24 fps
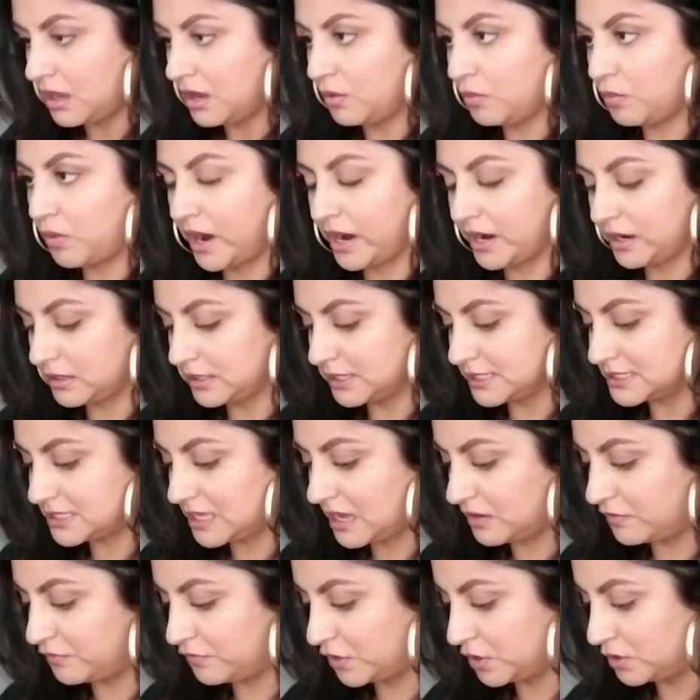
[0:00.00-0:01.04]
wireless
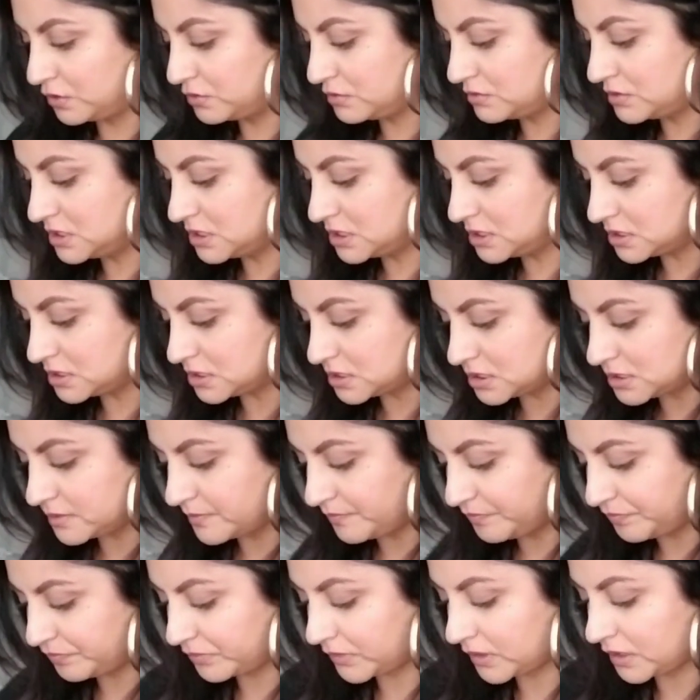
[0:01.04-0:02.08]
headphones
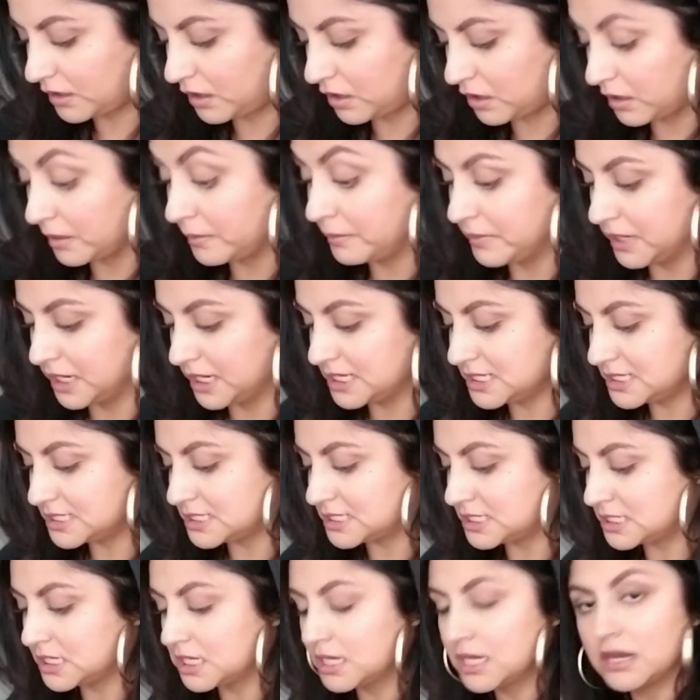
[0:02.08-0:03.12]
are a
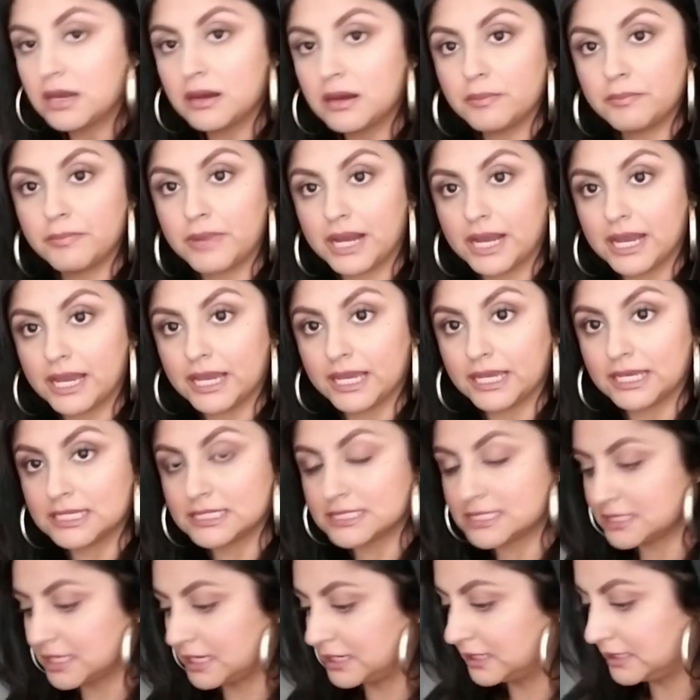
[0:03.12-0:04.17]
must, my
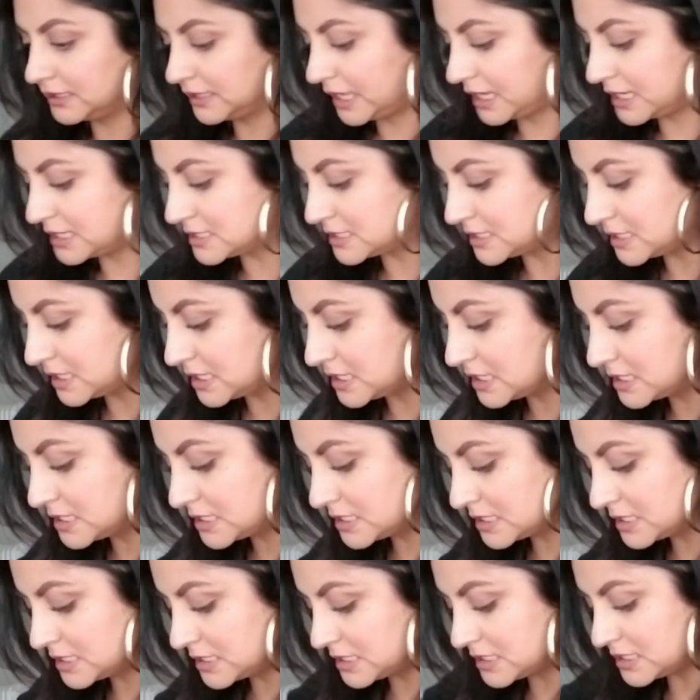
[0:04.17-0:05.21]

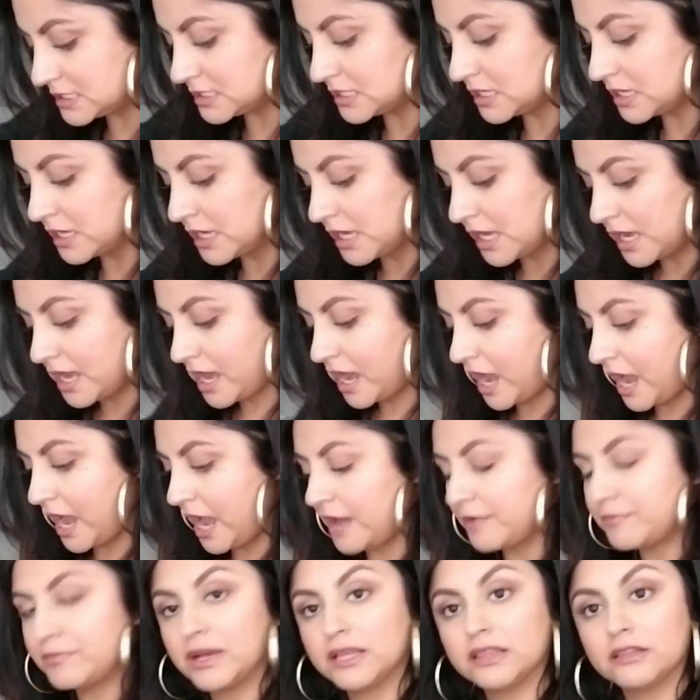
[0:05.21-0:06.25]
sunglasses. I
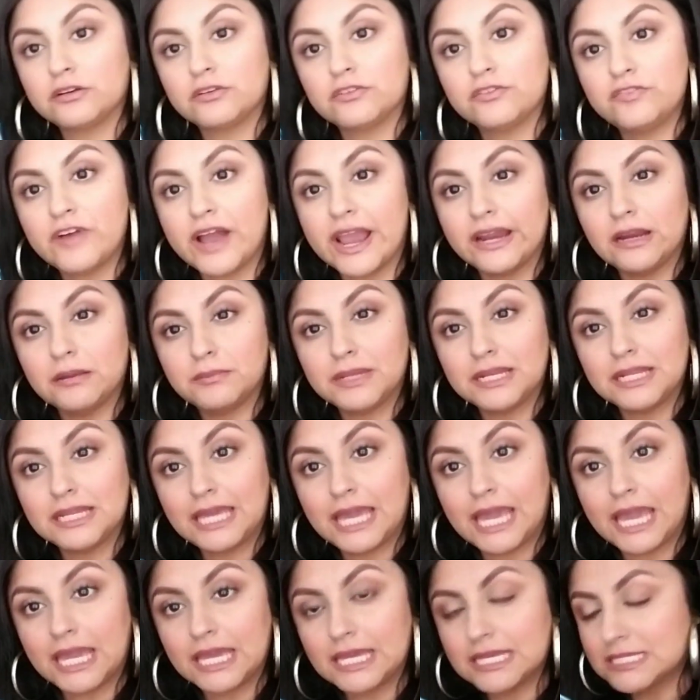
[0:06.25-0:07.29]
have my little vitamin
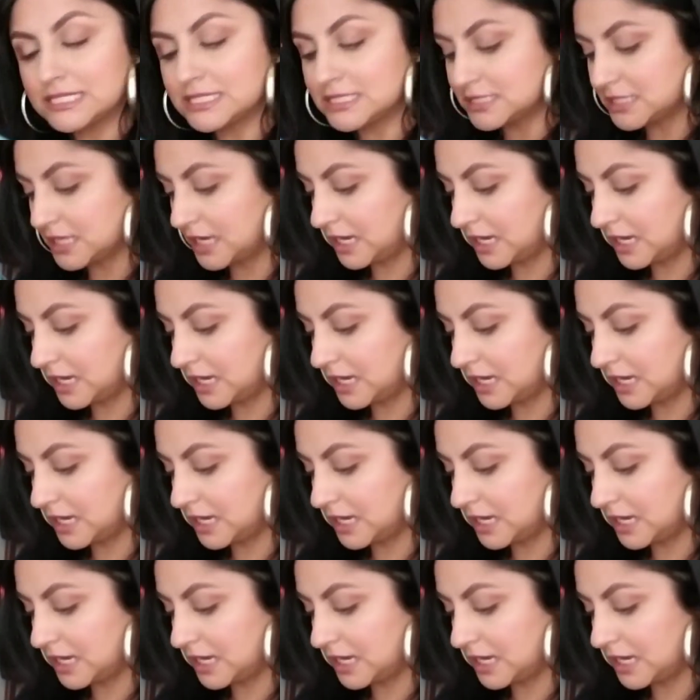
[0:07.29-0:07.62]
case.